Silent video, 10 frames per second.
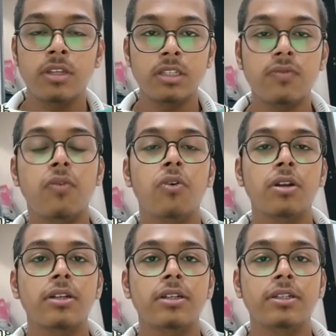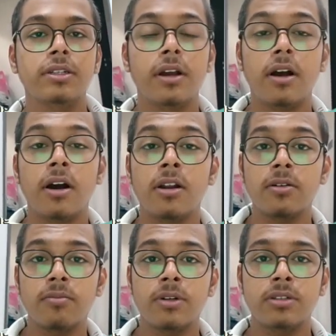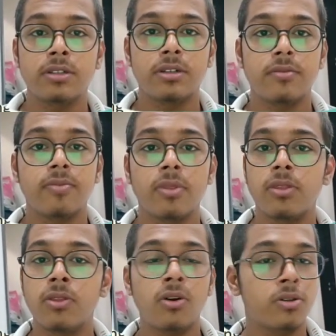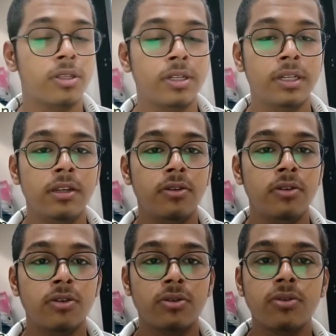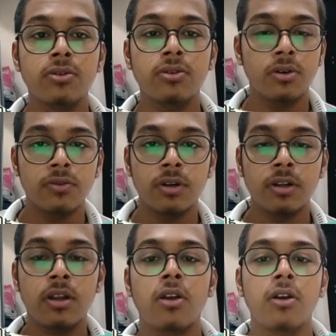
these four conditions are must, not three, not two, not one.